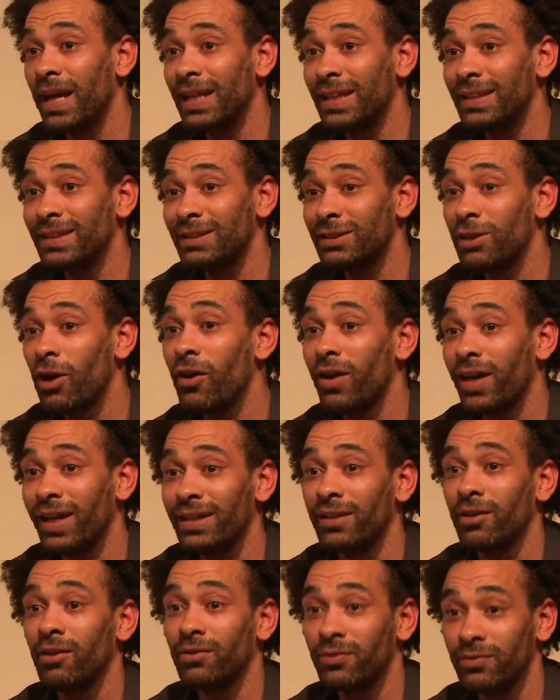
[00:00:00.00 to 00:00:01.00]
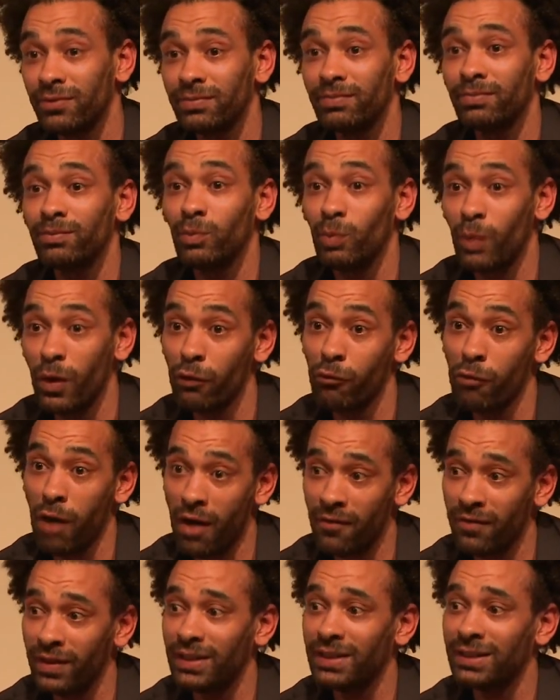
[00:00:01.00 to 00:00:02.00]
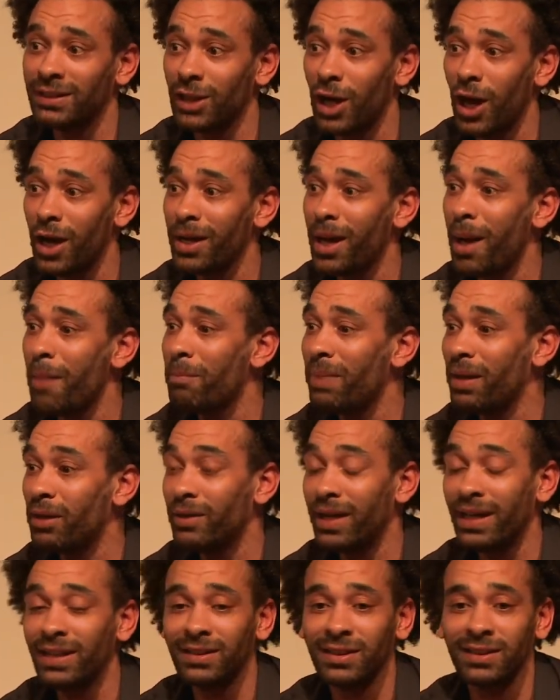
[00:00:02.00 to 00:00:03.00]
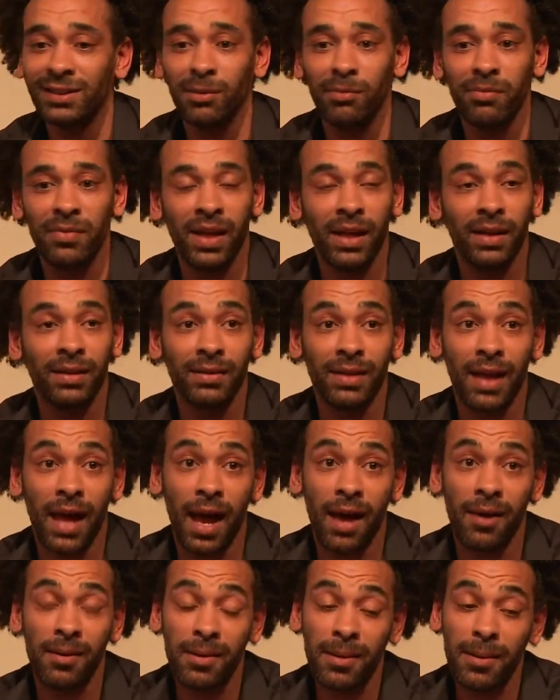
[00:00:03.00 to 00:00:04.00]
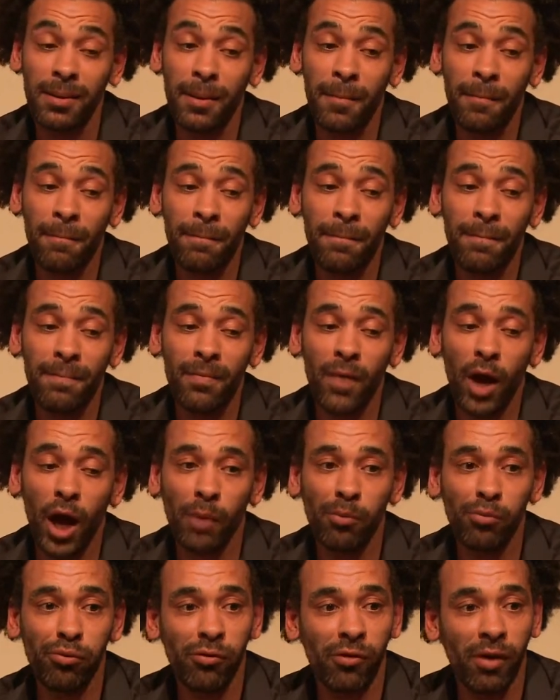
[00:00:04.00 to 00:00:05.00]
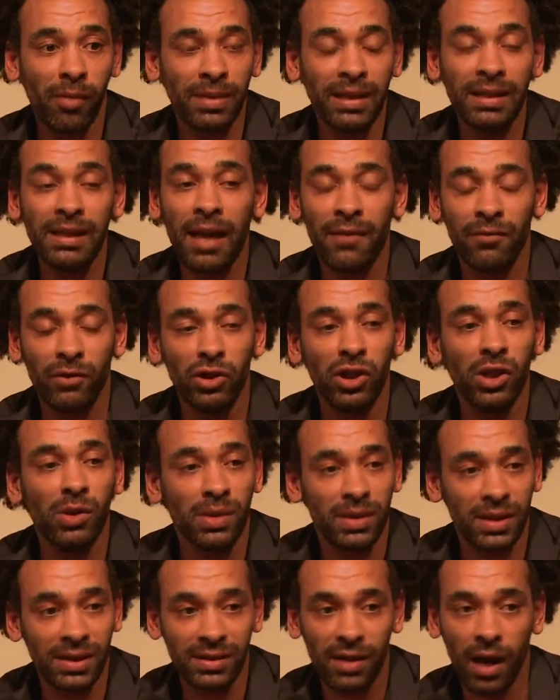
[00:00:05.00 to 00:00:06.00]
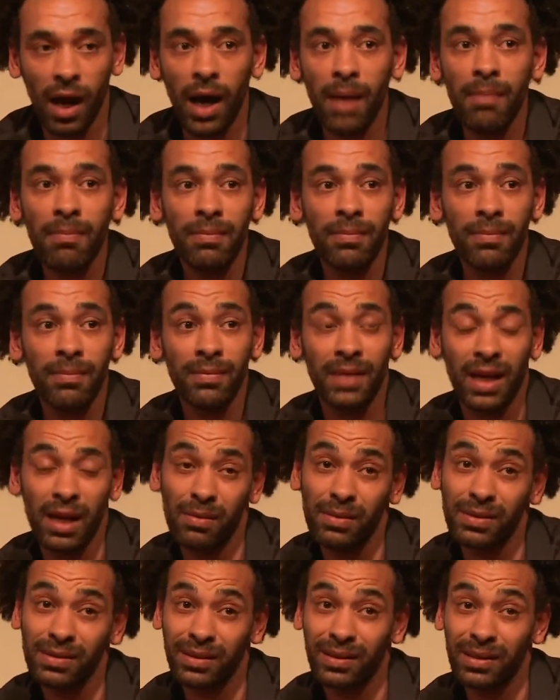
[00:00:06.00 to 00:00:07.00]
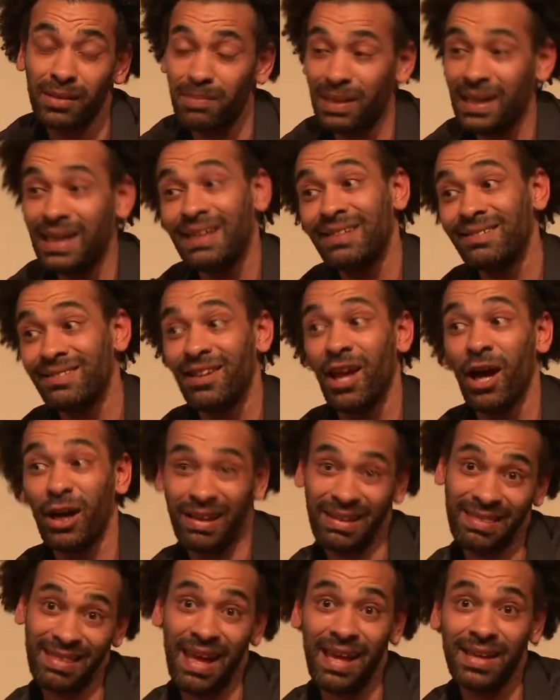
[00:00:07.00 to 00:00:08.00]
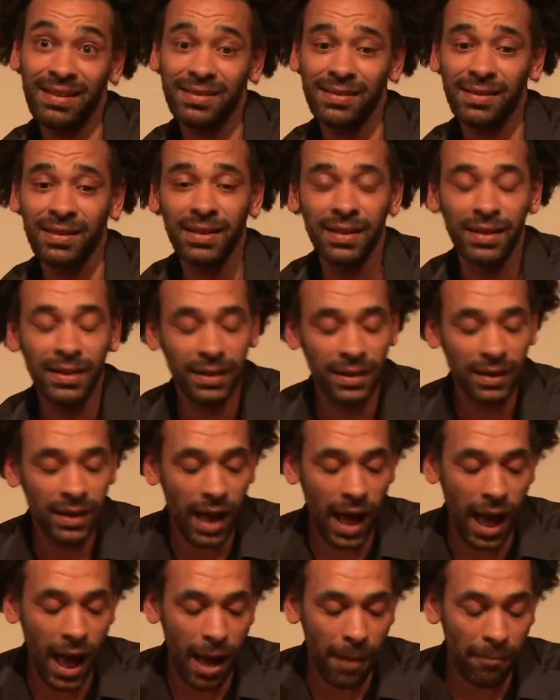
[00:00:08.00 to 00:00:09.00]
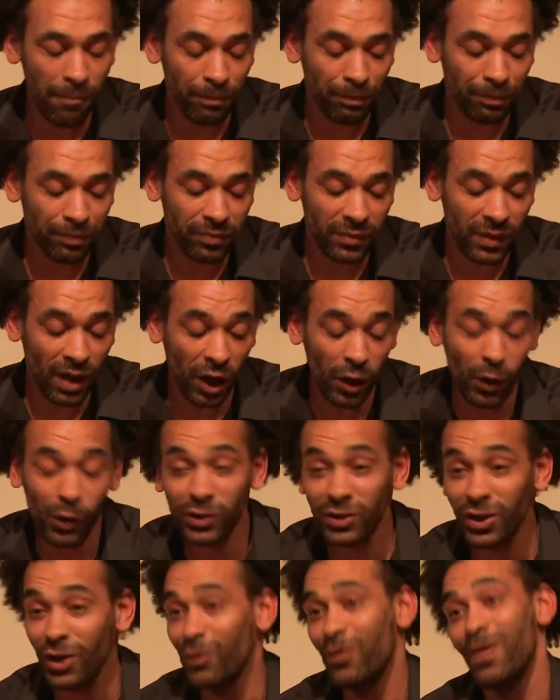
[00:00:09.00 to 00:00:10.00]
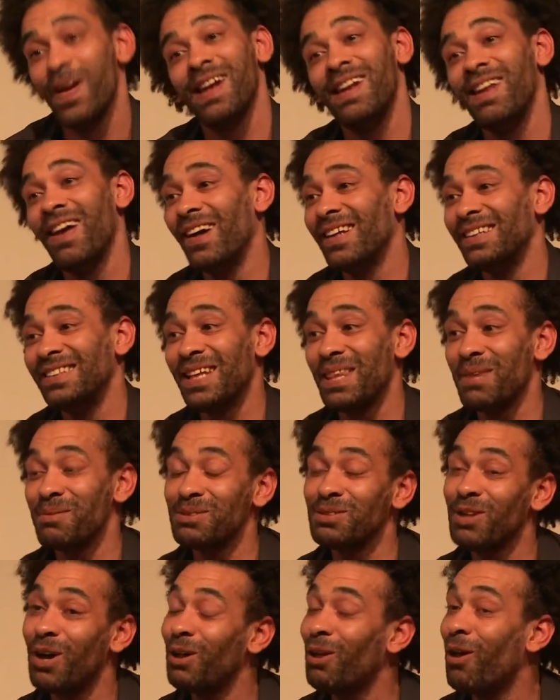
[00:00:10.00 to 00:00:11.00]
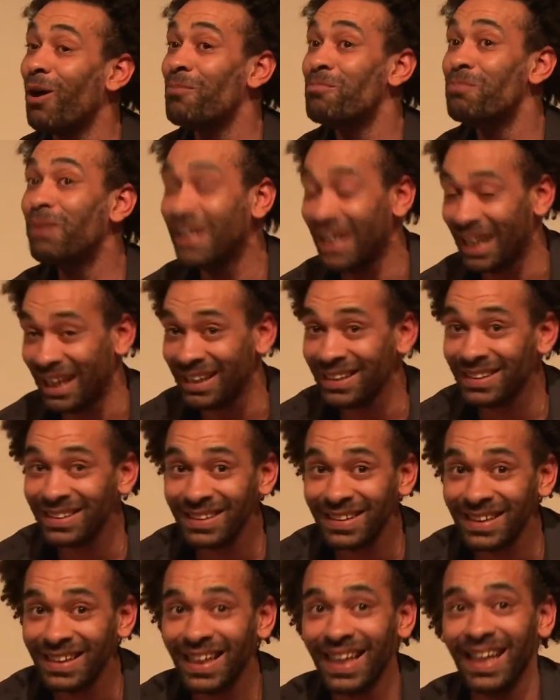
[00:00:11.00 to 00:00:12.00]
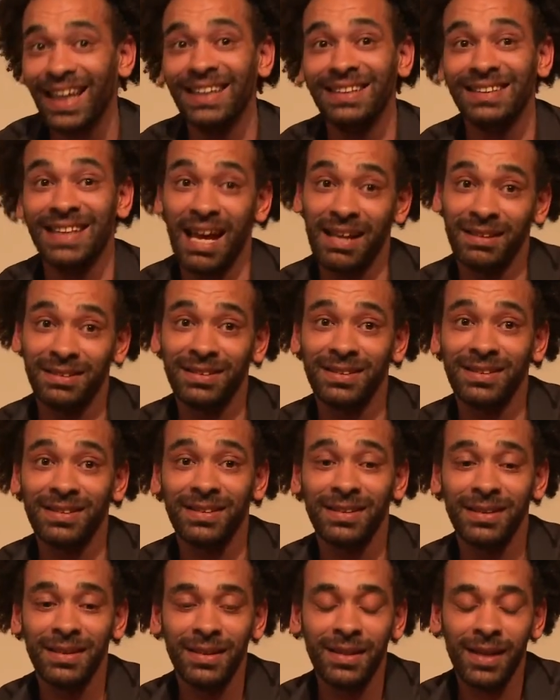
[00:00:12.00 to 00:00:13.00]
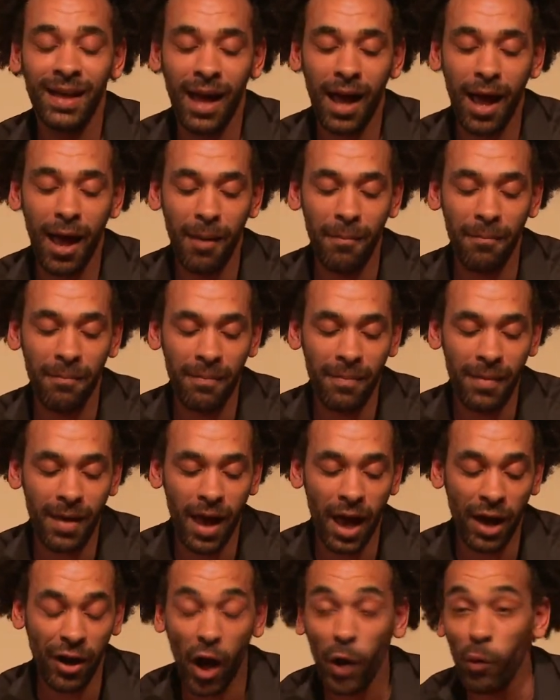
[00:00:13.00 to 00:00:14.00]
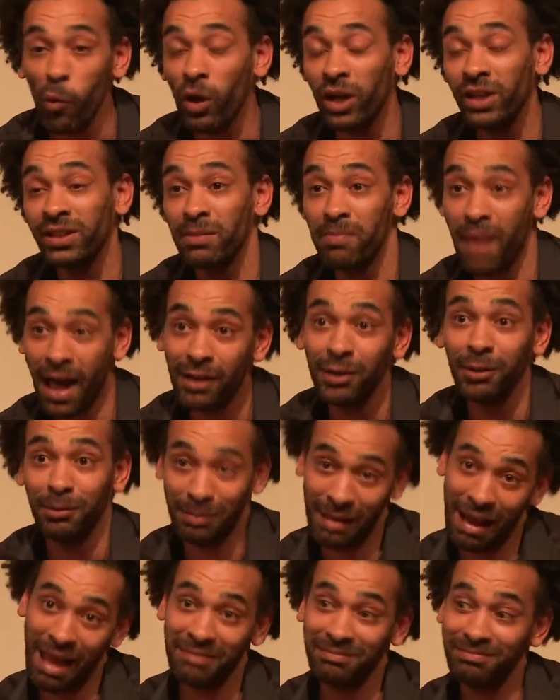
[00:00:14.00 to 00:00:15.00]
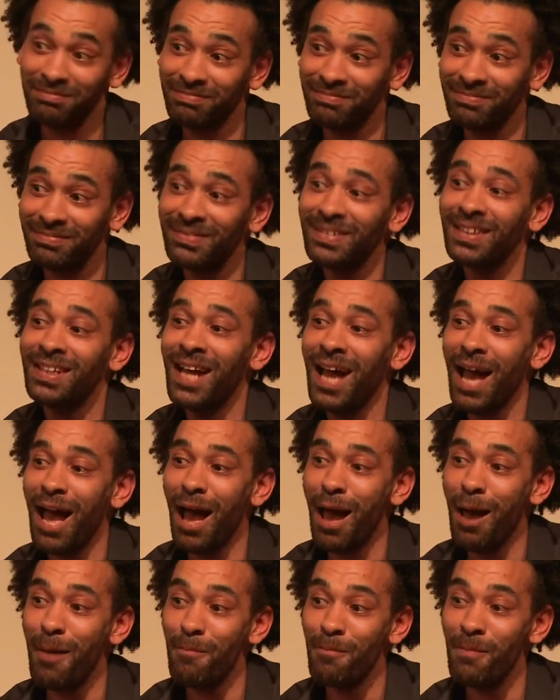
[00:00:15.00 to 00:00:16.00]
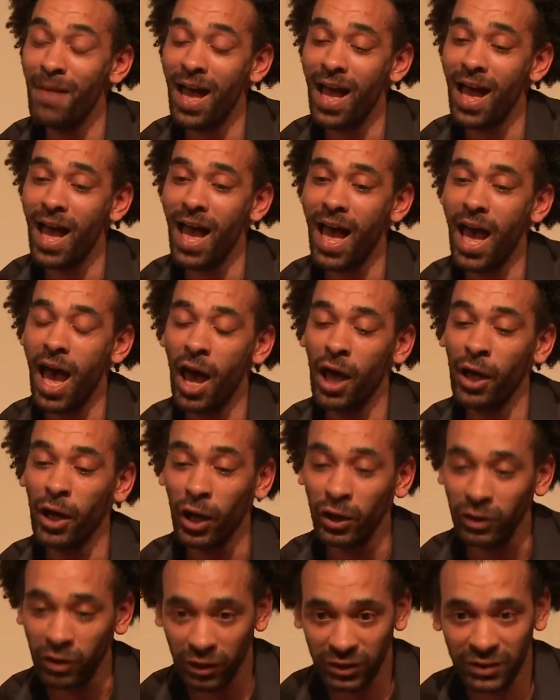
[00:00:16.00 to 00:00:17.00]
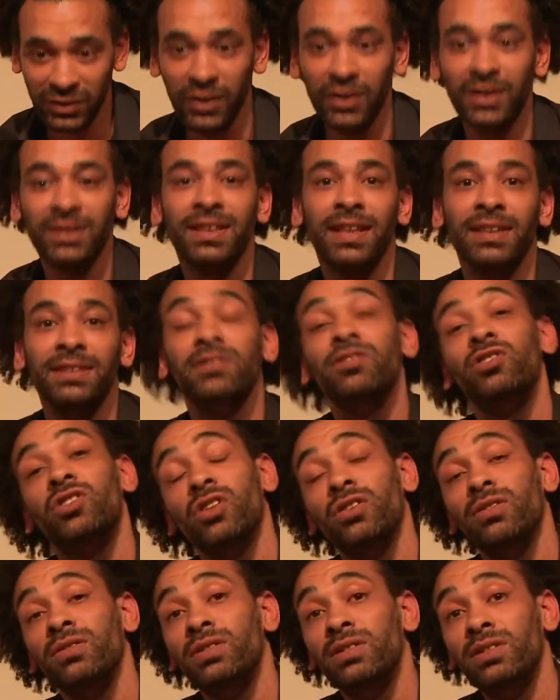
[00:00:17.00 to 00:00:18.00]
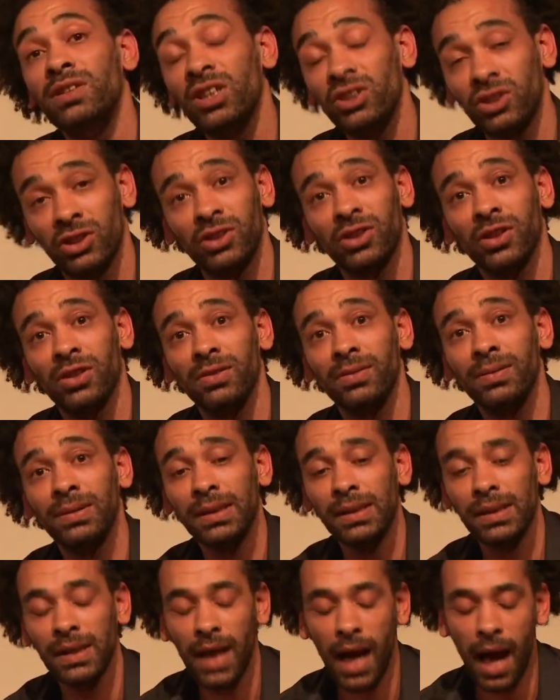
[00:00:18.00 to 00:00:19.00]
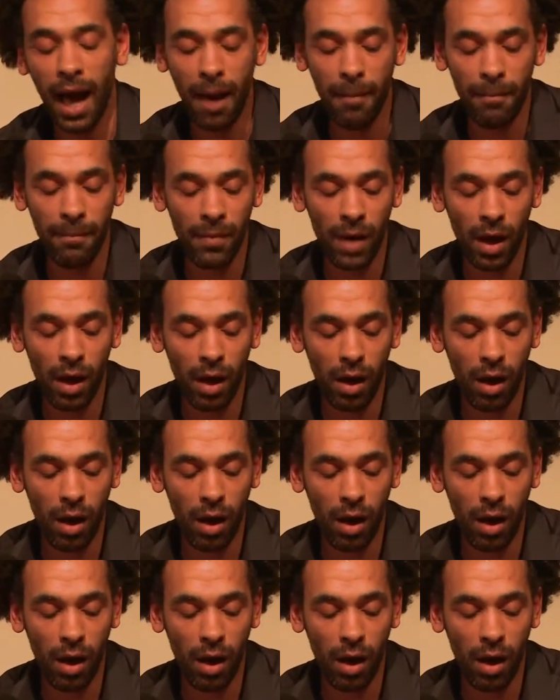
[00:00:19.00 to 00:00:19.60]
And it started off with graphic design and built into something that I probably never knew at the time that it was going to be like this. Um, I also realised that there was not a lot of money in dance, um, and I wanted a backup plan, um, and I got sucked into digital. Um,